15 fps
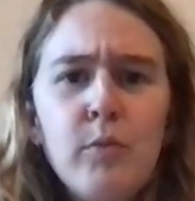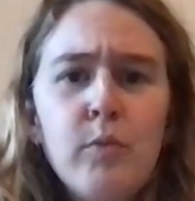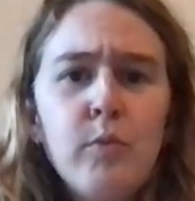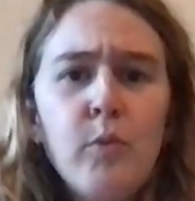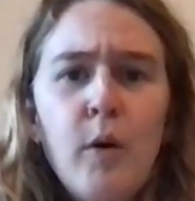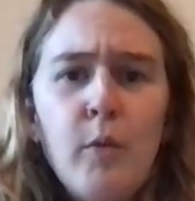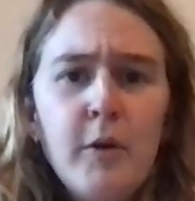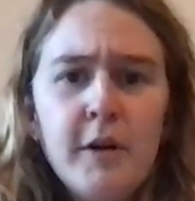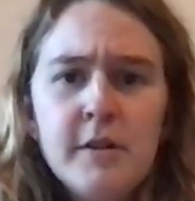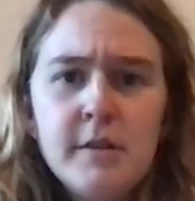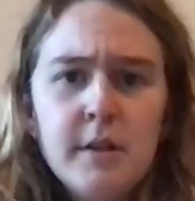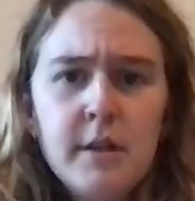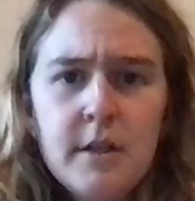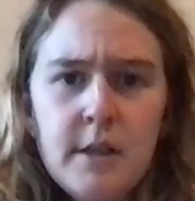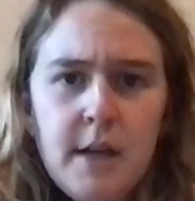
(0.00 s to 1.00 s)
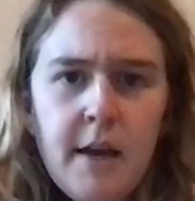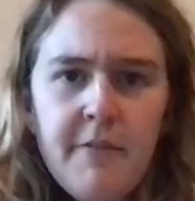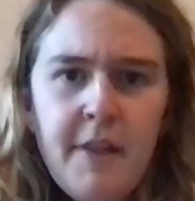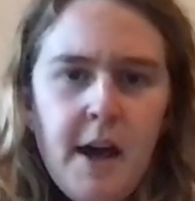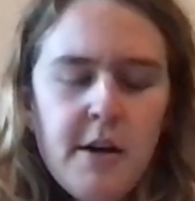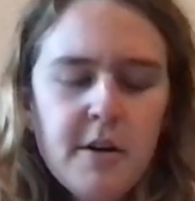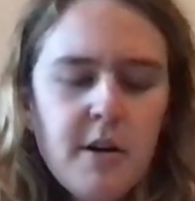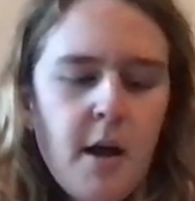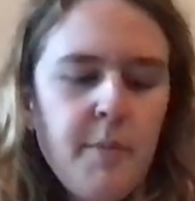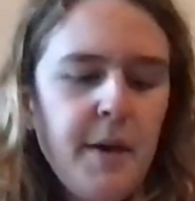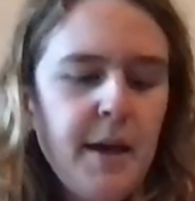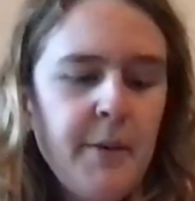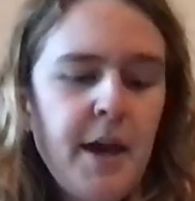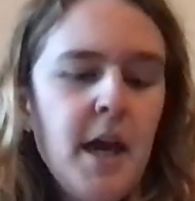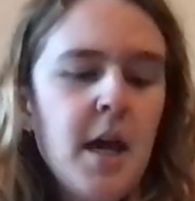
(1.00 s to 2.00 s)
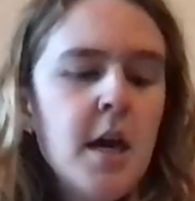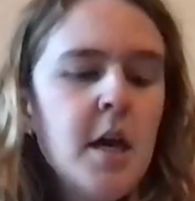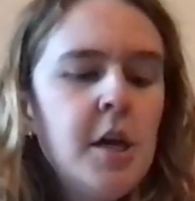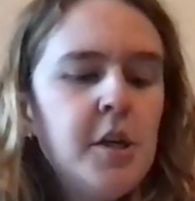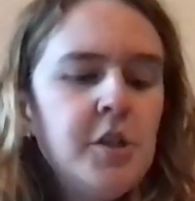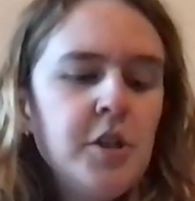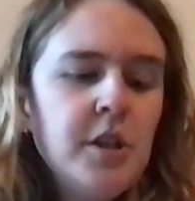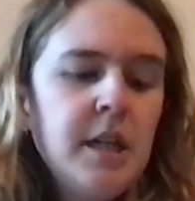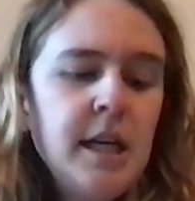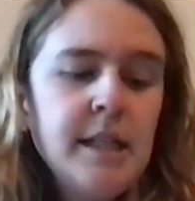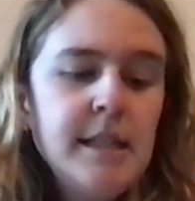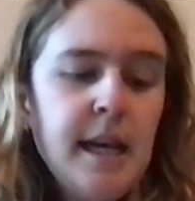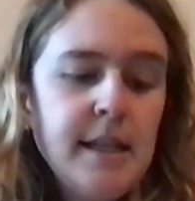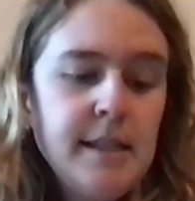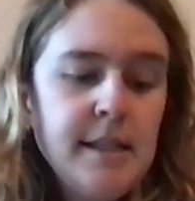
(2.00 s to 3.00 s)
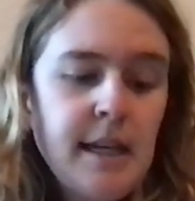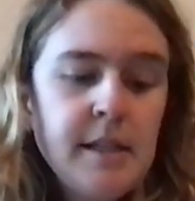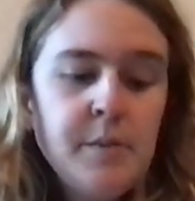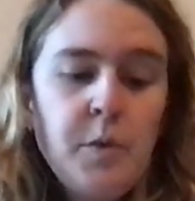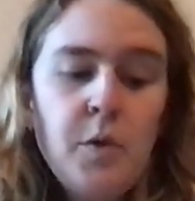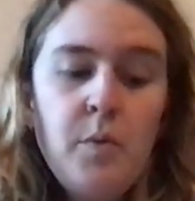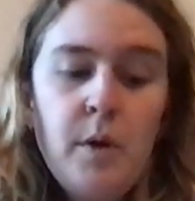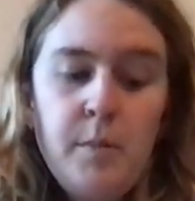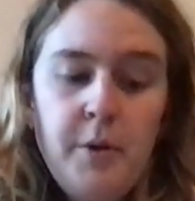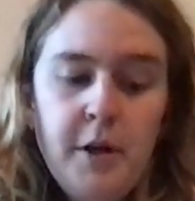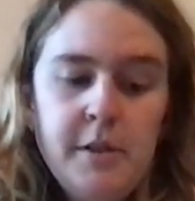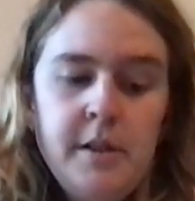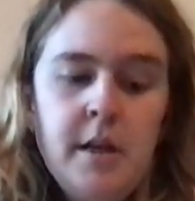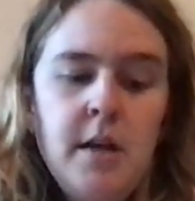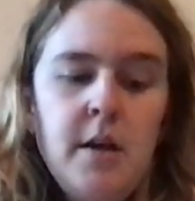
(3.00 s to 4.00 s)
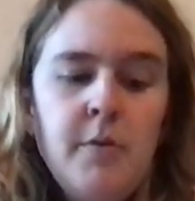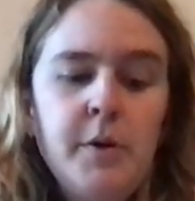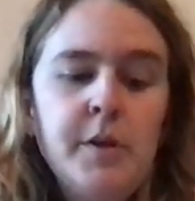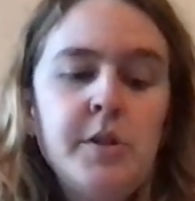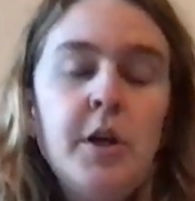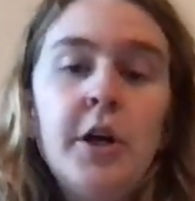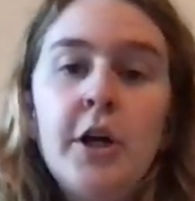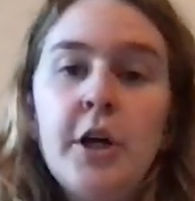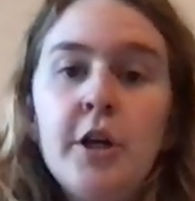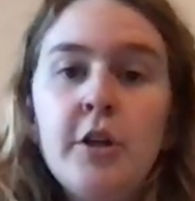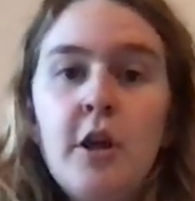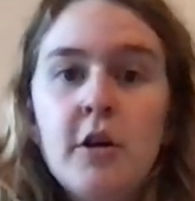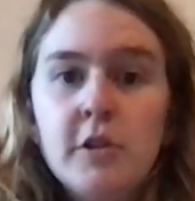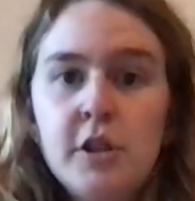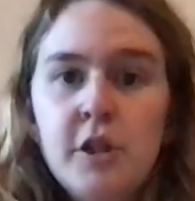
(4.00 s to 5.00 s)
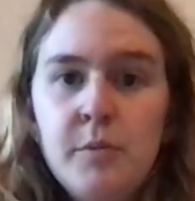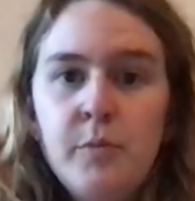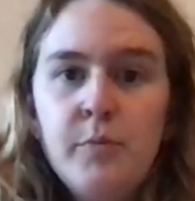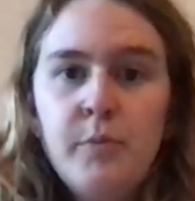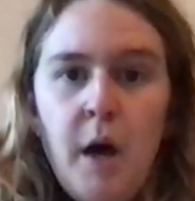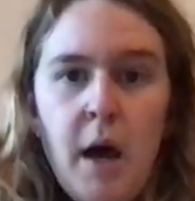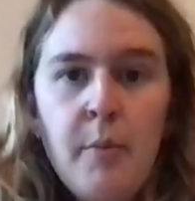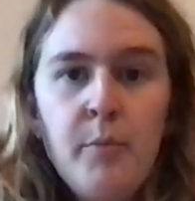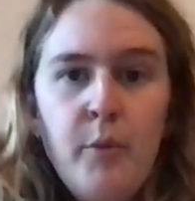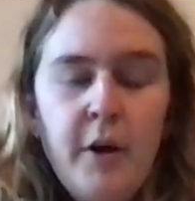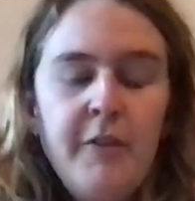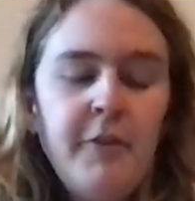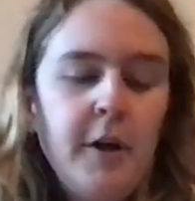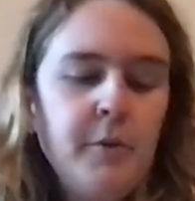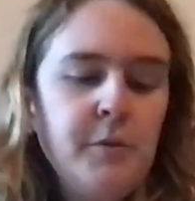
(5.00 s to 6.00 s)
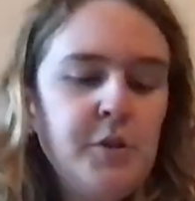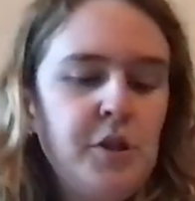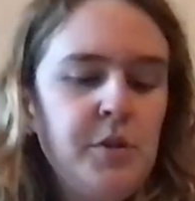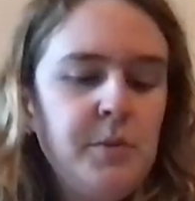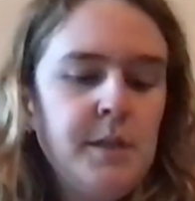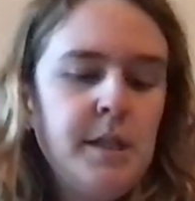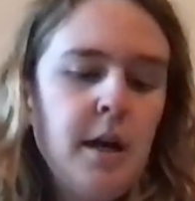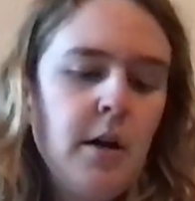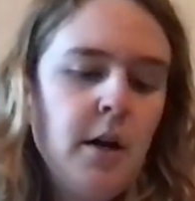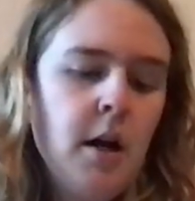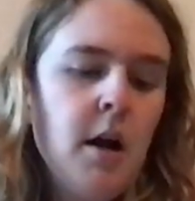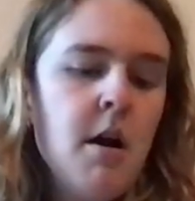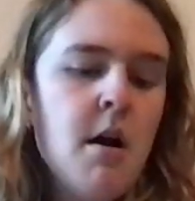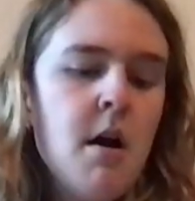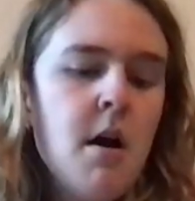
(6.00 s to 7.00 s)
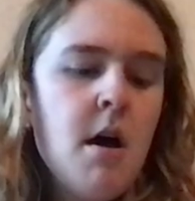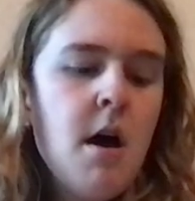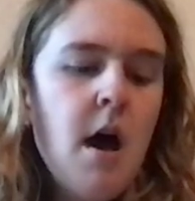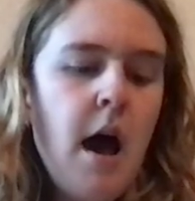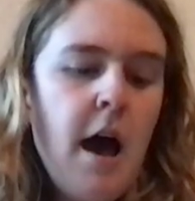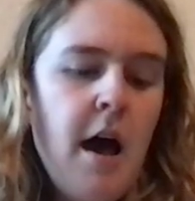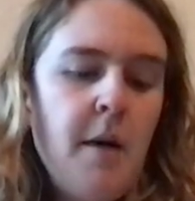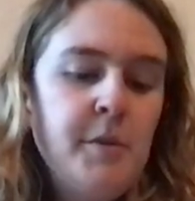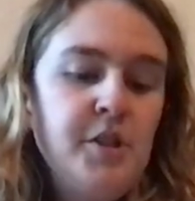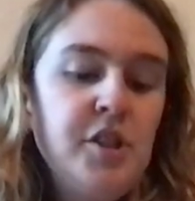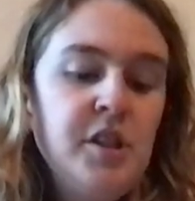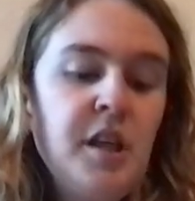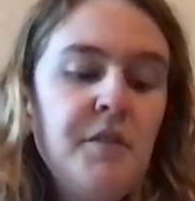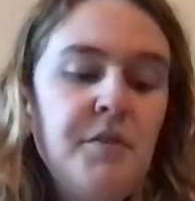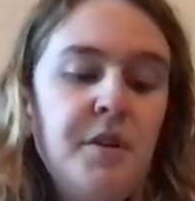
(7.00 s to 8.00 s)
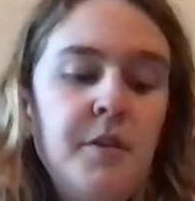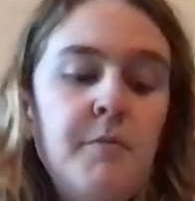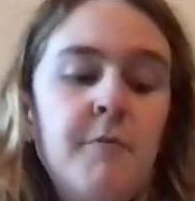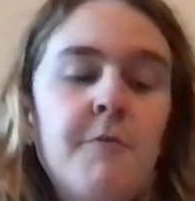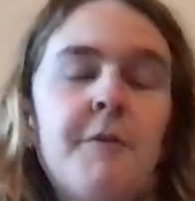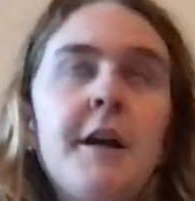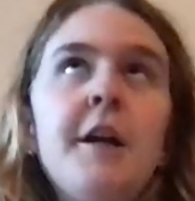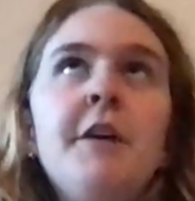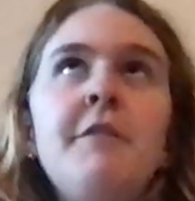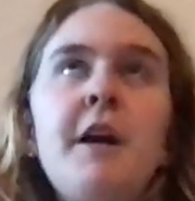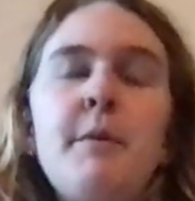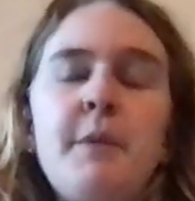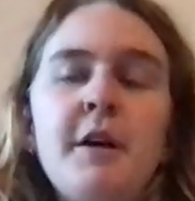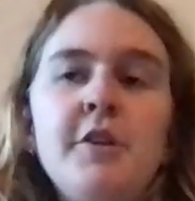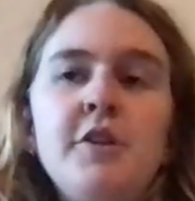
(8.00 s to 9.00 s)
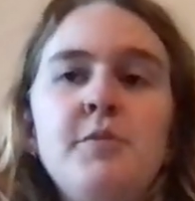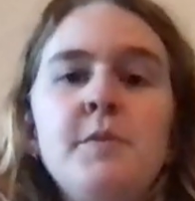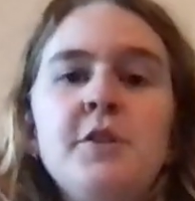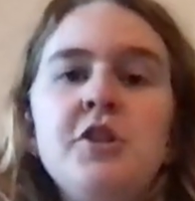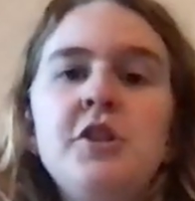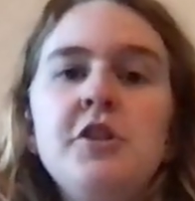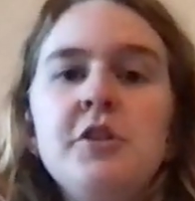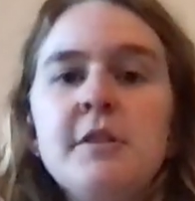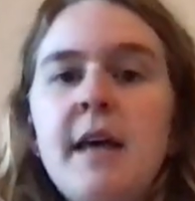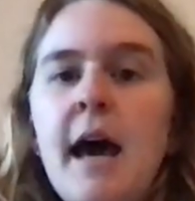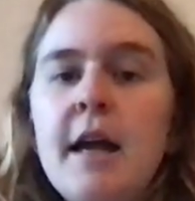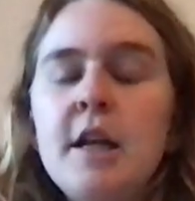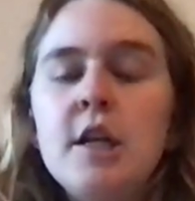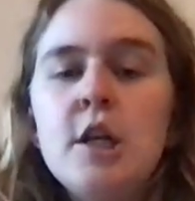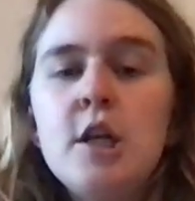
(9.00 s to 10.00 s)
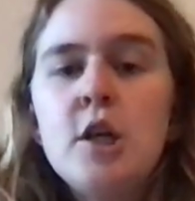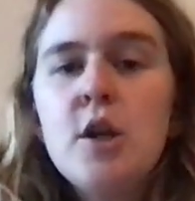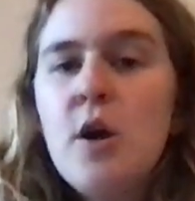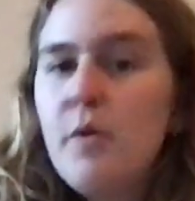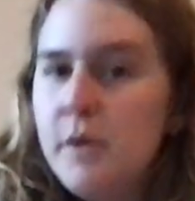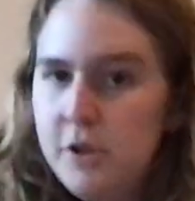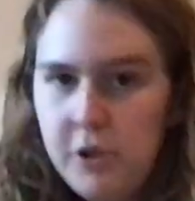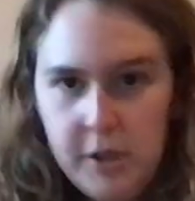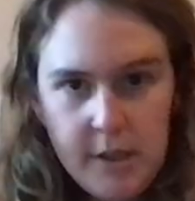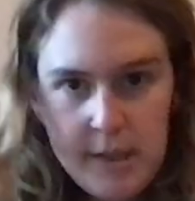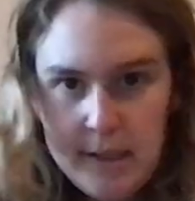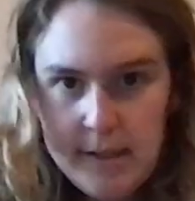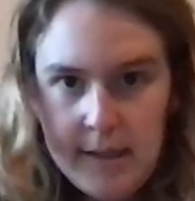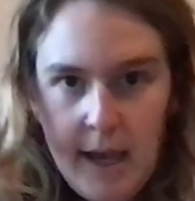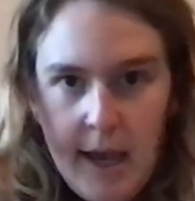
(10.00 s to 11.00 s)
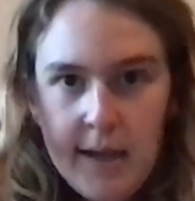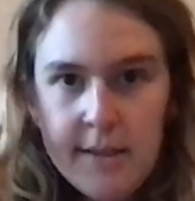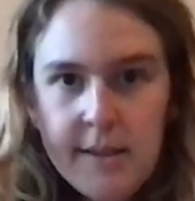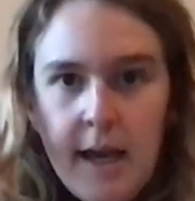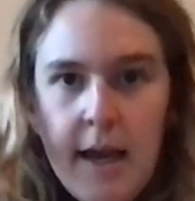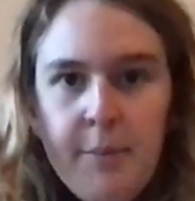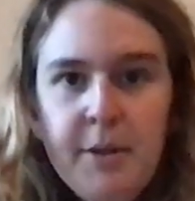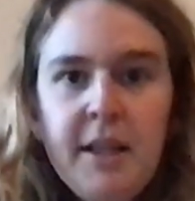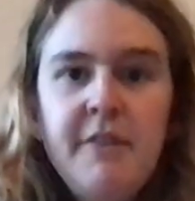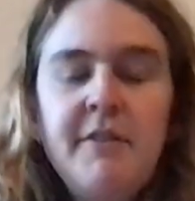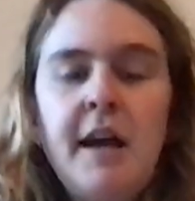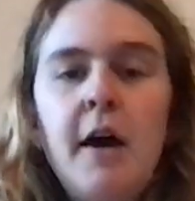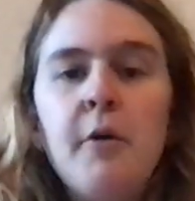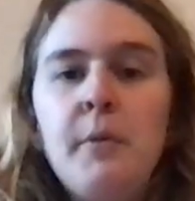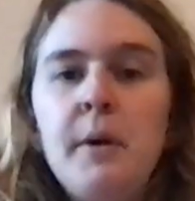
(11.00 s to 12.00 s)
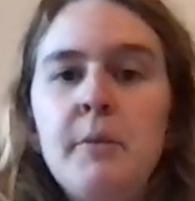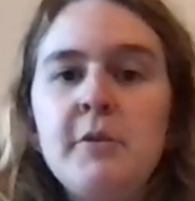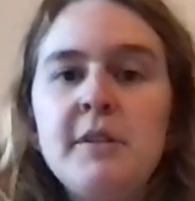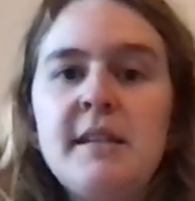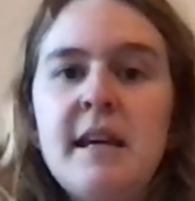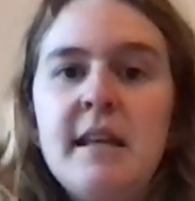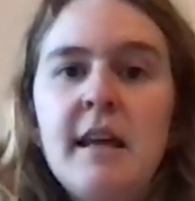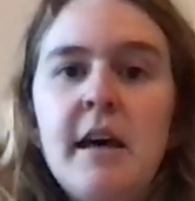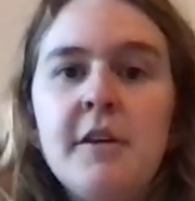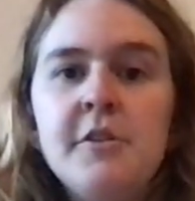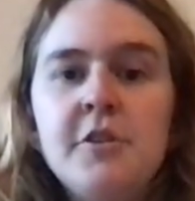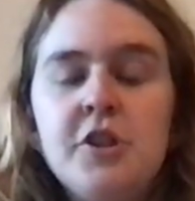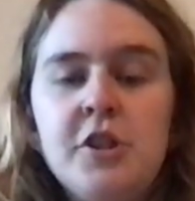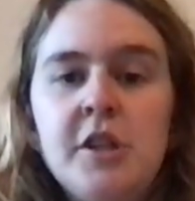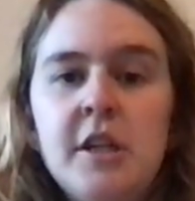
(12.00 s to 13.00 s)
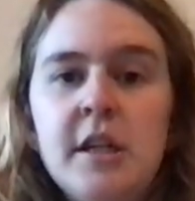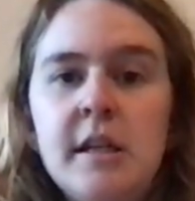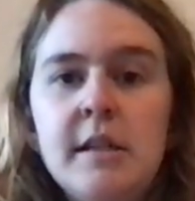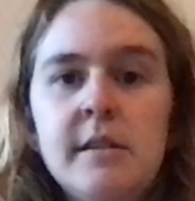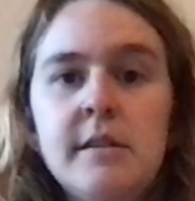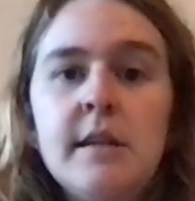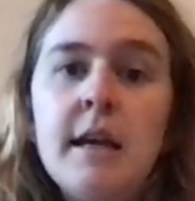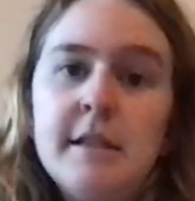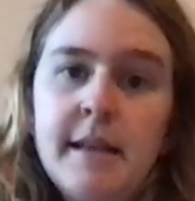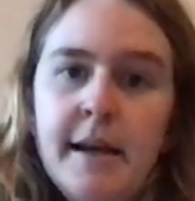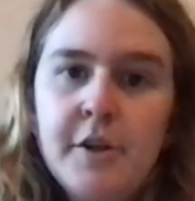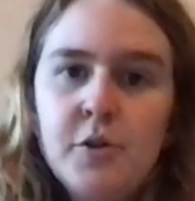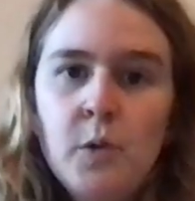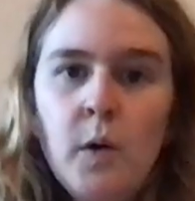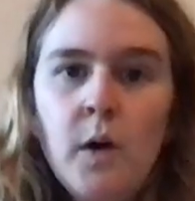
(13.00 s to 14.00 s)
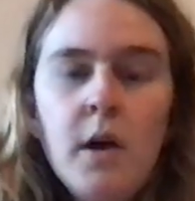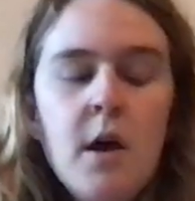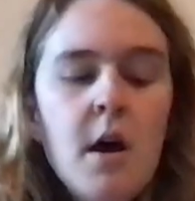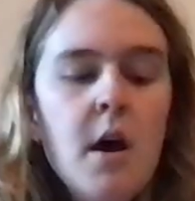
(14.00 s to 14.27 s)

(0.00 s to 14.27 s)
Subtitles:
what words are going to get flagged or not. But anyway, she only has had sex with one person. It was her long-term boyfriend when she was younger. And she loved him very, very much, but she just had no interest in sex. I believe now we would say that she is asexual.